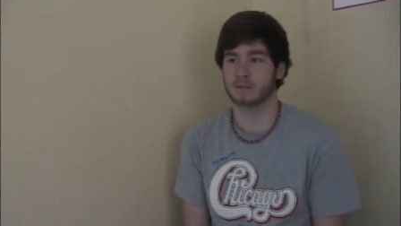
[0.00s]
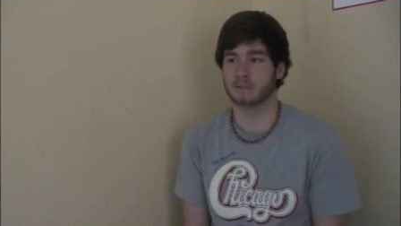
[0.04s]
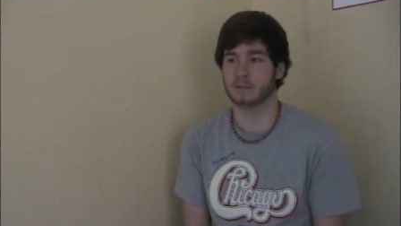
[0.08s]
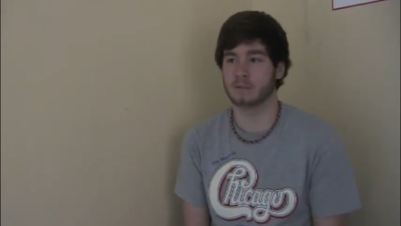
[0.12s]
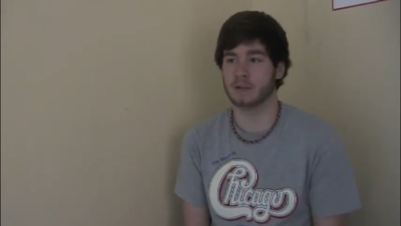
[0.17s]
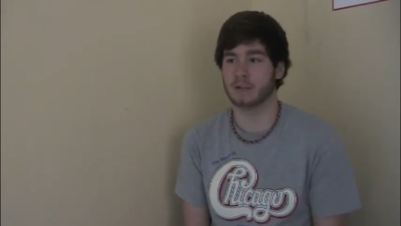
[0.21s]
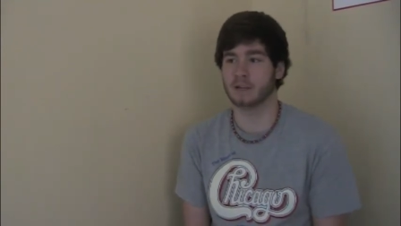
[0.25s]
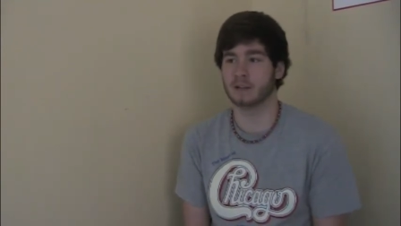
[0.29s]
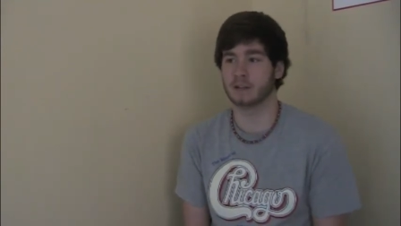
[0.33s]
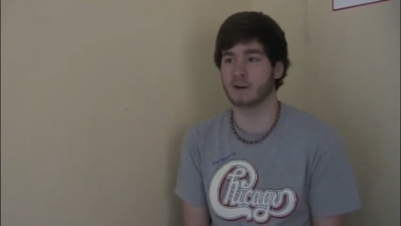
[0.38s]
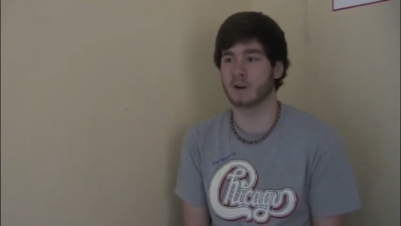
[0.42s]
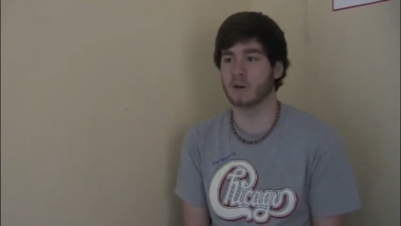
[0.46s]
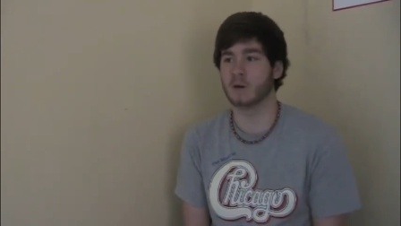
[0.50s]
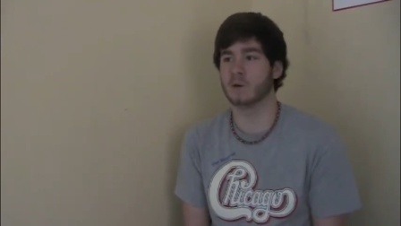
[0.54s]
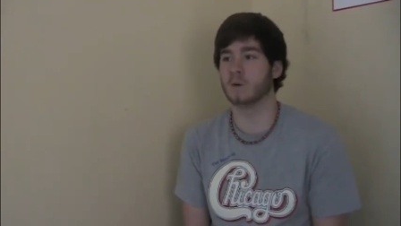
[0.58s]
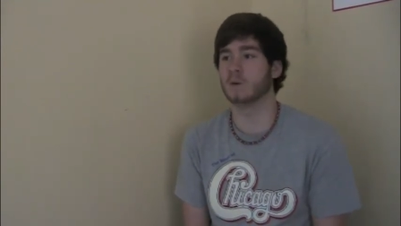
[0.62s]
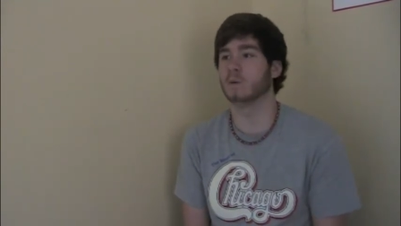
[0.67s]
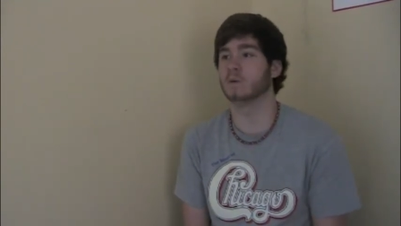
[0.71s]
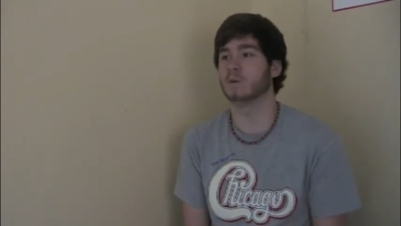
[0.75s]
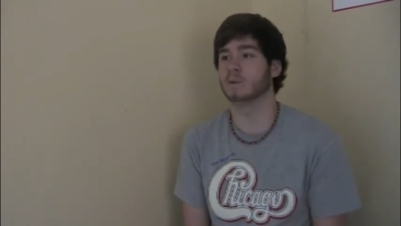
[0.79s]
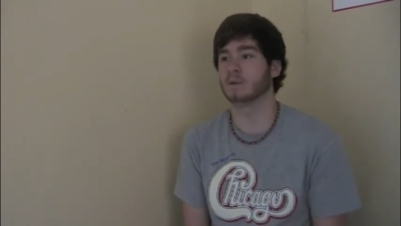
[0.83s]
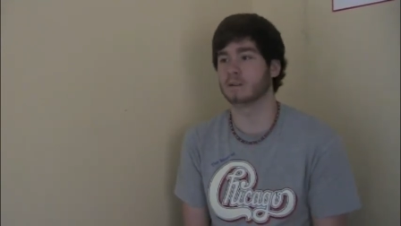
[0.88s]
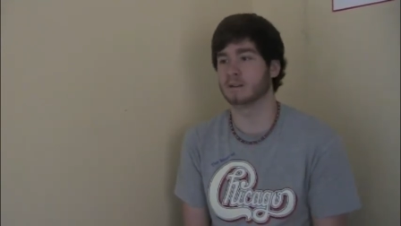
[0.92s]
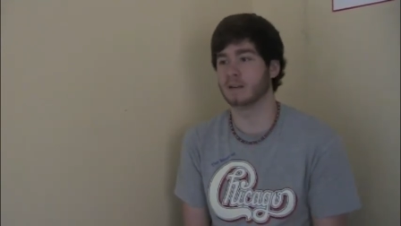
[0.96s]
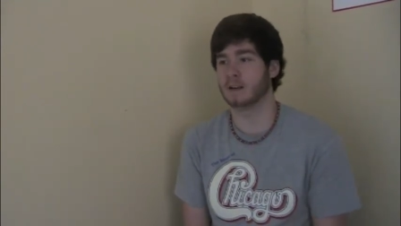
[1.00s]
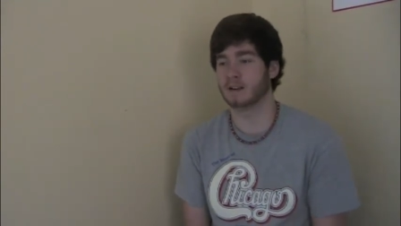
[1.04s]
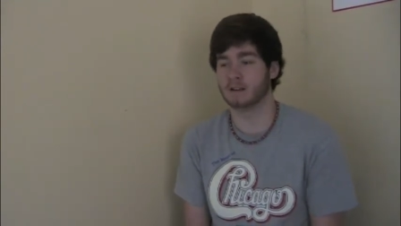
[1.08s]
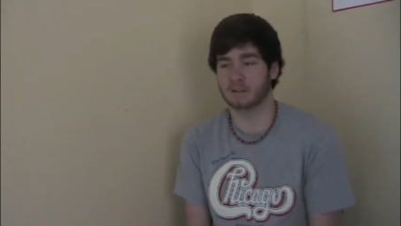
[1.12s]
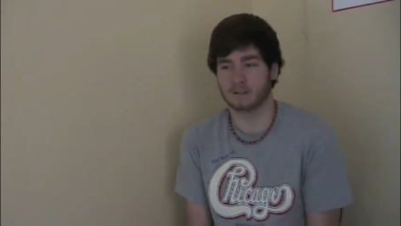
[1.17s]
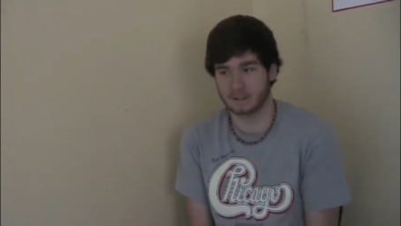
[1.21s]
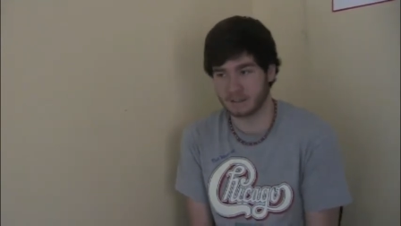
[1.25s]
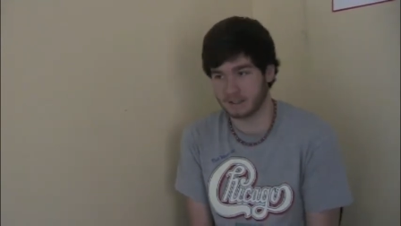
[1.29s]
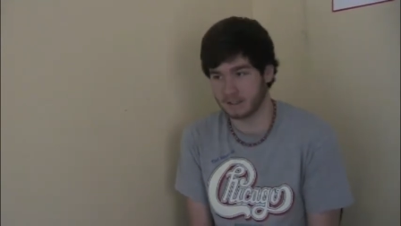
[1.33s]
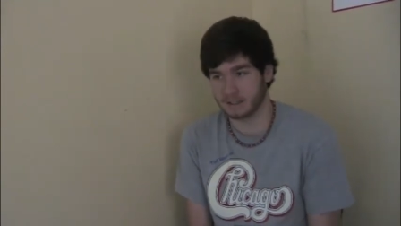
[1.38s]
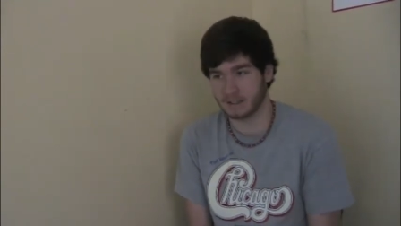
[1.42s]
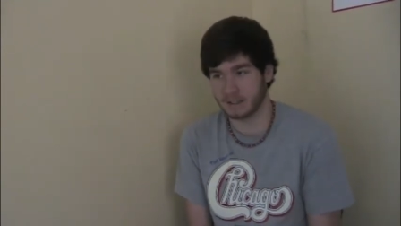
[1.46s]
being cold and
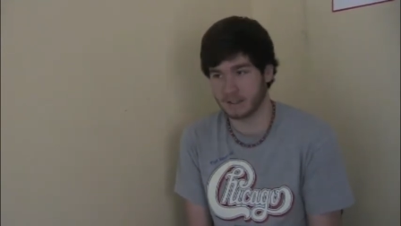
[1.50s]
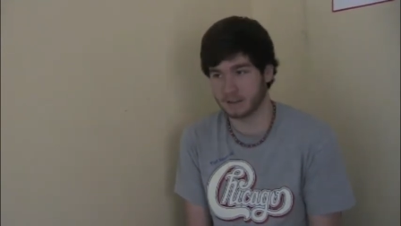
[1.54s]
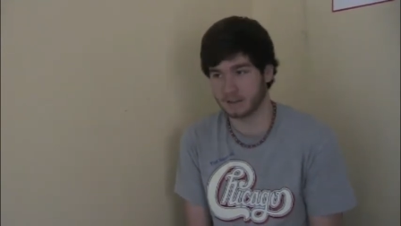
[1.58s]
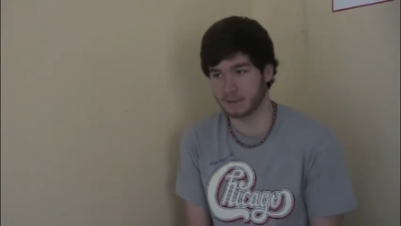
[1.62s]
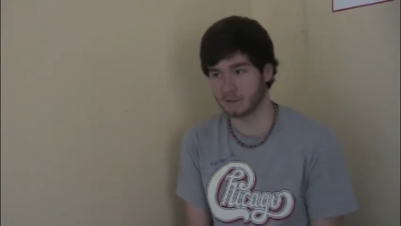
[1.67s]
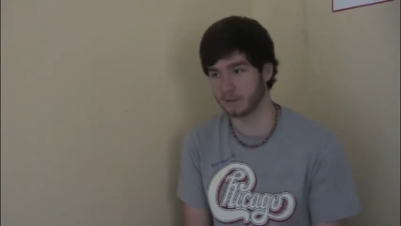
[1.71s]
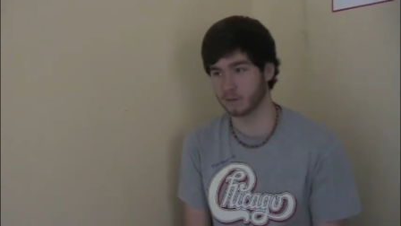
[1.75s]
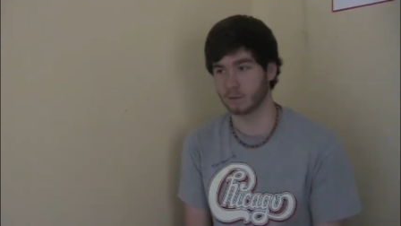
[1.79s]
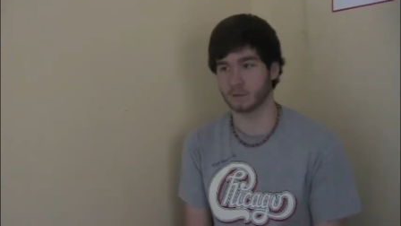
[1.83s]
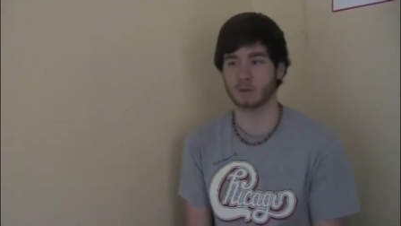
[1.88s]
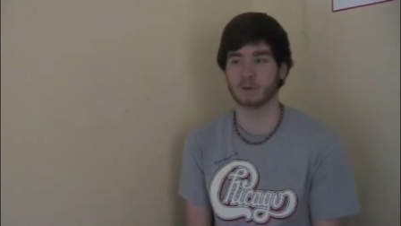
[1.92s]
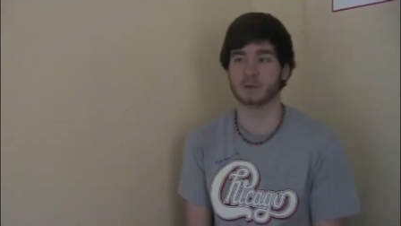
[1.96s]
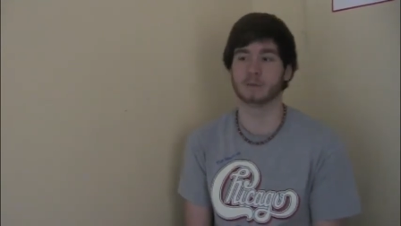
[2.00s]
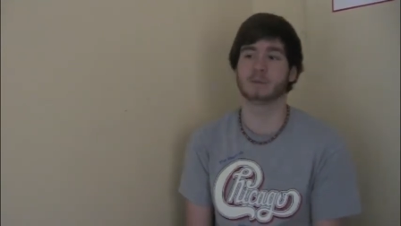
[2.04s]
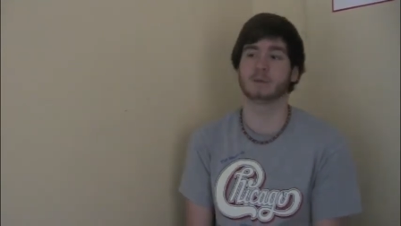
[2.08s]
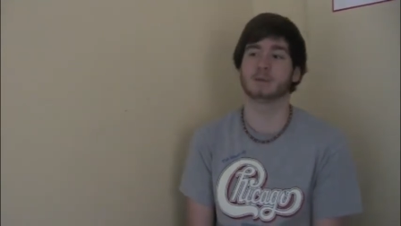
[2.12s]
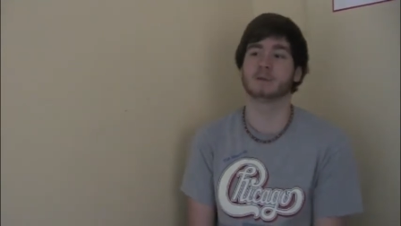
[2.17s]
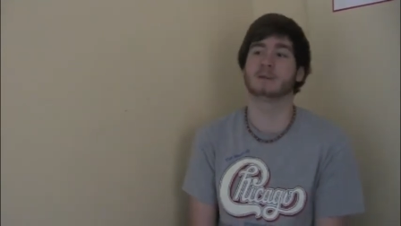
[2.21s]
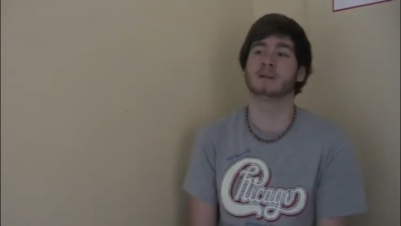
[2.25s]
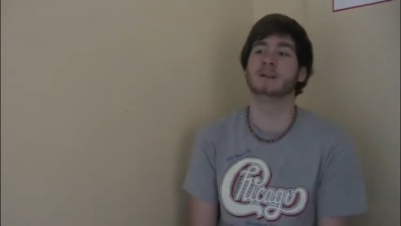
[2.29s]
huddling together for warmth?